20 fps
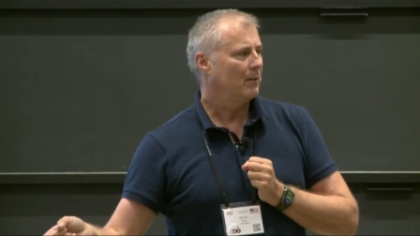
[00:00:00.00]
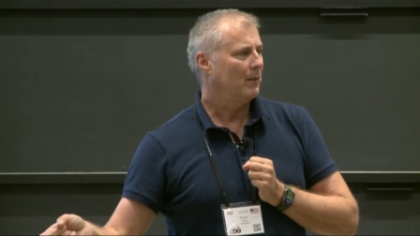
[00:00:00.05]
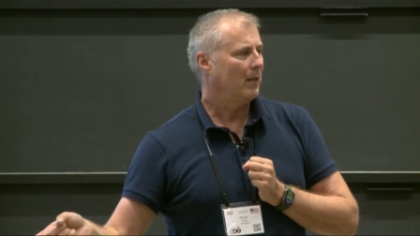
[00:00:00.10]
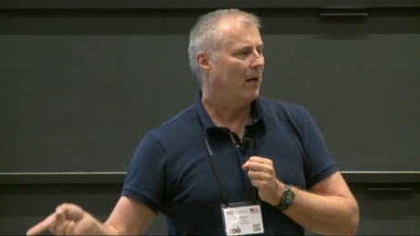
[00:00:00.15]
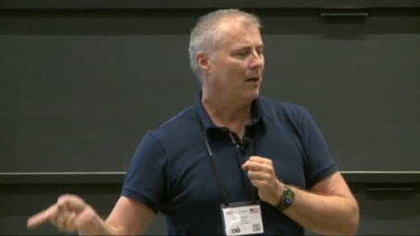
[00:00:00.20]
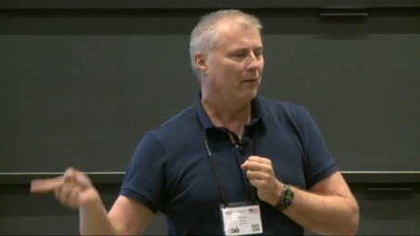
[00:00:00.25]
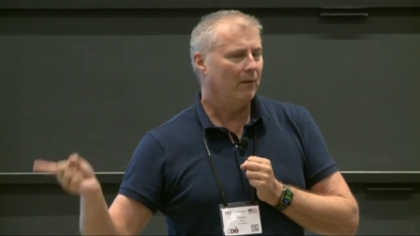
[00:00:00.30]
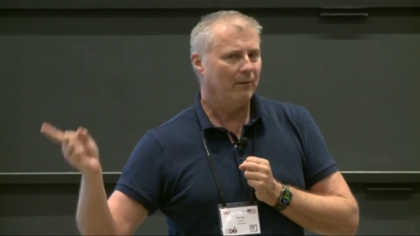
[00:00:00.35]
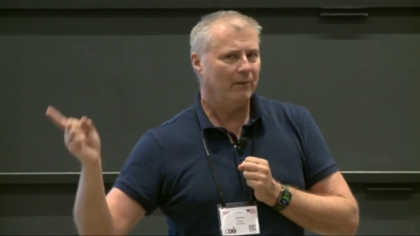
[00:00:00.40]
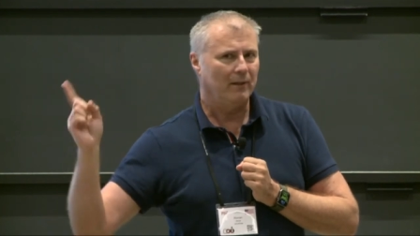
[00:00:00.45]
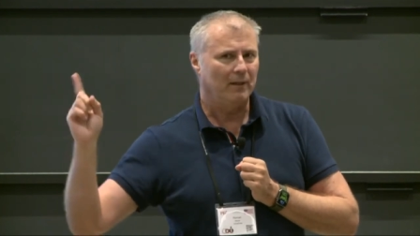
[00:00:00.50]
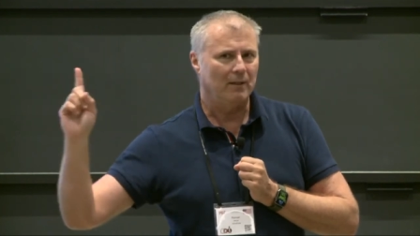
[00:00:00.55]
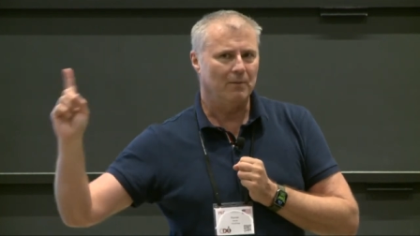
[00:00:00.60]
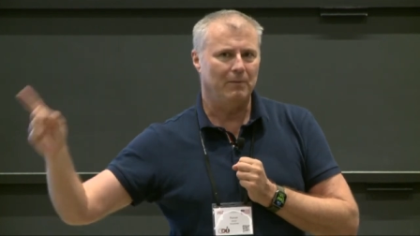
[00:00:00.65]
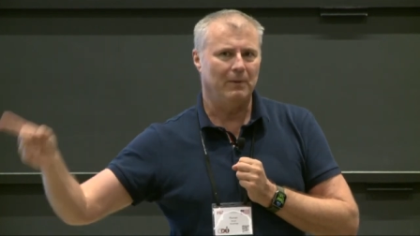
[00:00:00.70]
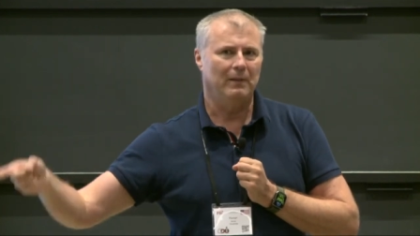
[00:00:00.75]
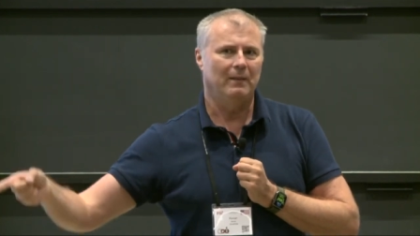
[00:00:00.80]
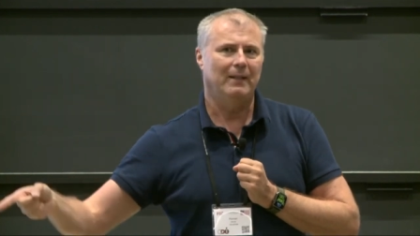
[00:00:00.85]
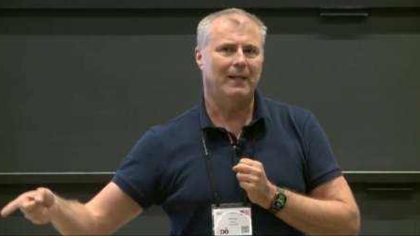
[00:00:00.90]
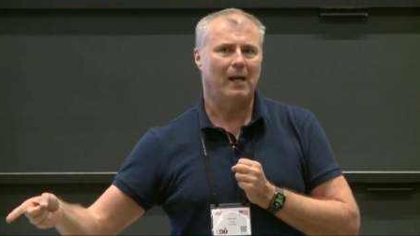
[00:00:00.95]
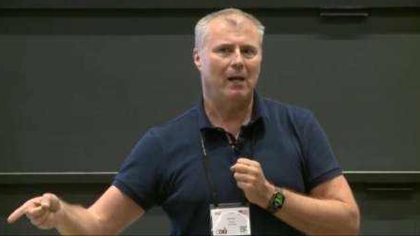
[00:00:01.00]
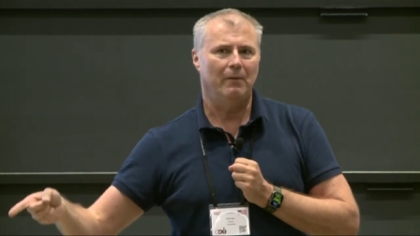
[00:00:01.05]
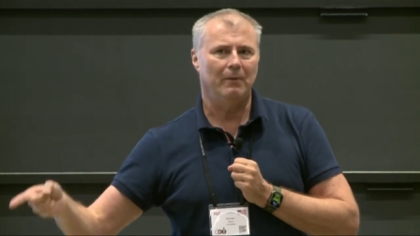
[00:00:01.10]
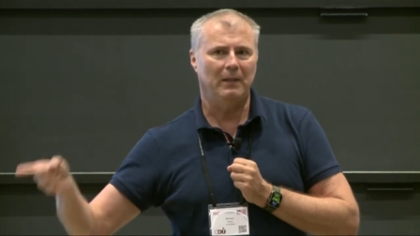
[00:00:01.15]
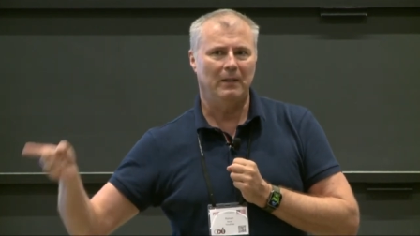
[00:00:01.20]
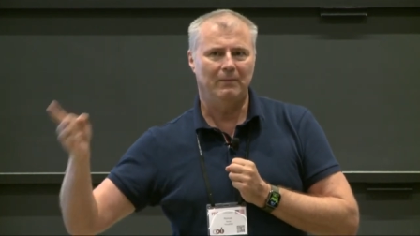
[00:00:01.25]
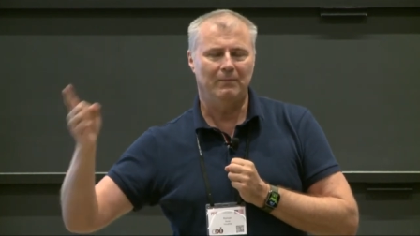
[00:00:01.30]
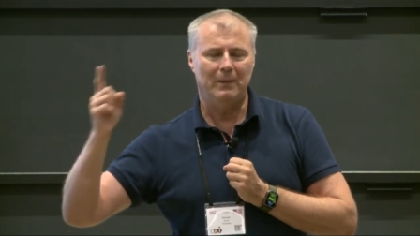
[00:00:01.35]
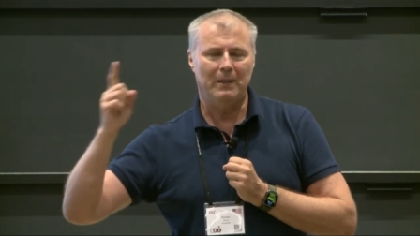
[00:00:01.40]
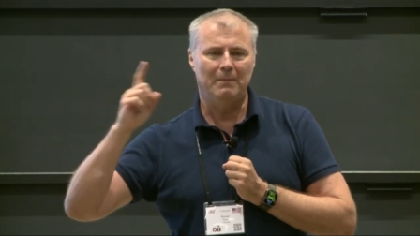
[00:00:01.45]
I don't think it will drive
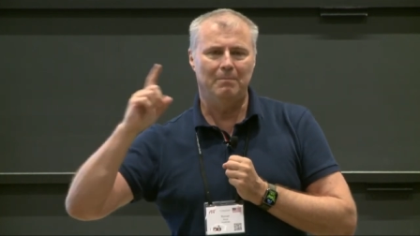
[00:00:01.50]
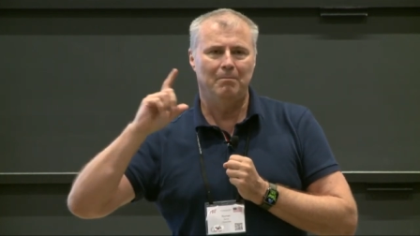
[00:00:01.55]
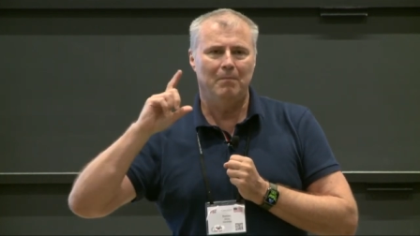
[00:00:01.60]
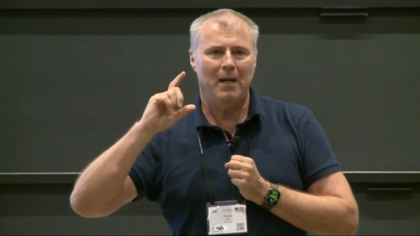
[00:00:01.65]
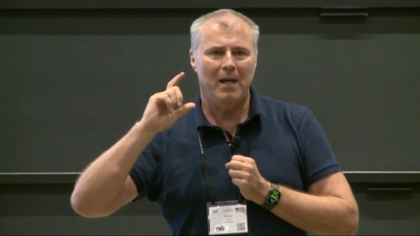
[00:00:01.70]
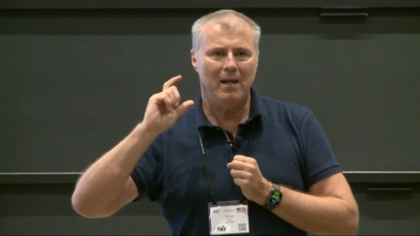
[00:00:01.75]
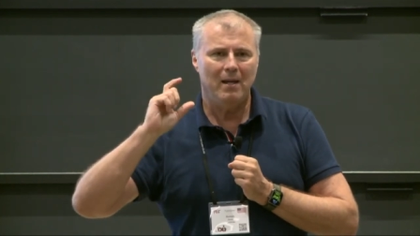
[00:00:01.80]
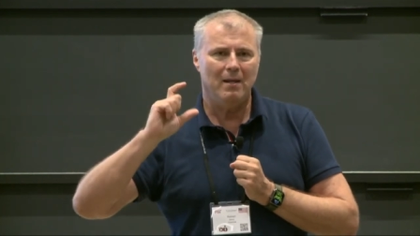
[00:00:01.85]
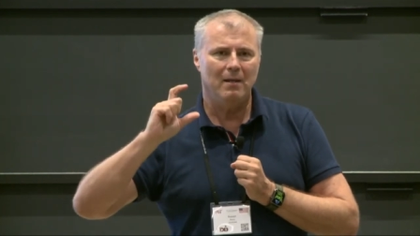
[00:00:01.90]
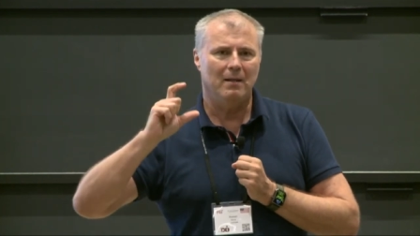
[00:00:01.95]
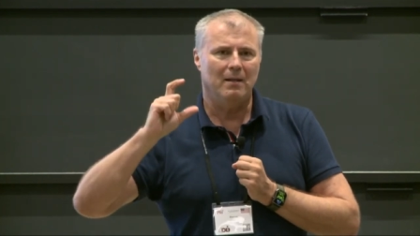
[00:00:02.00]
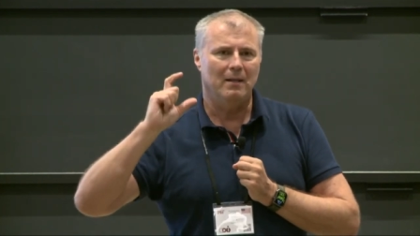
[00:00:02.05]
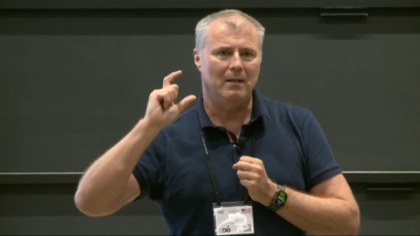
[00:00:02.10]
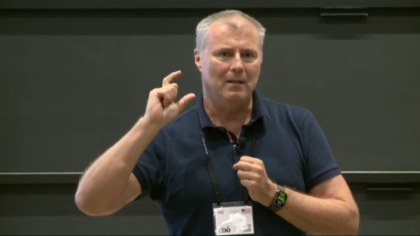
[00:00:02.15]
it. It may